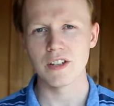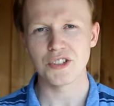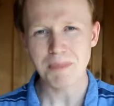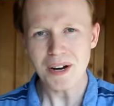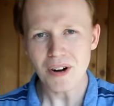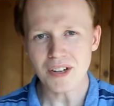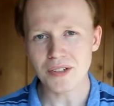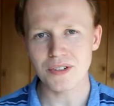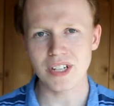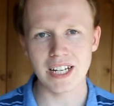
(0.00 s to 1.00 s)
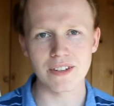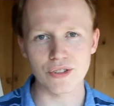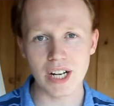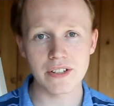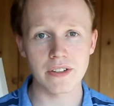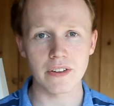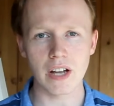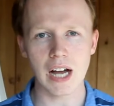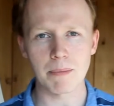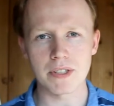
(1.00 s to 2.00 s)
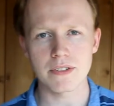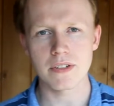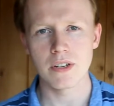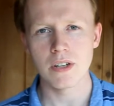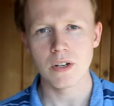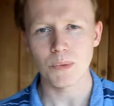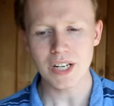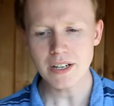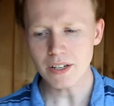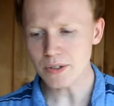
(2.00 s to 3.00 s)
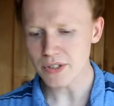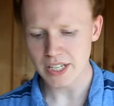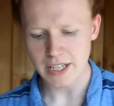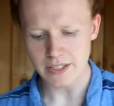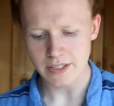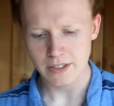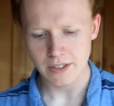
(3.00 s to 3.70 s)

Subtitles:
To better understand the tragedy of the commons, we need to understand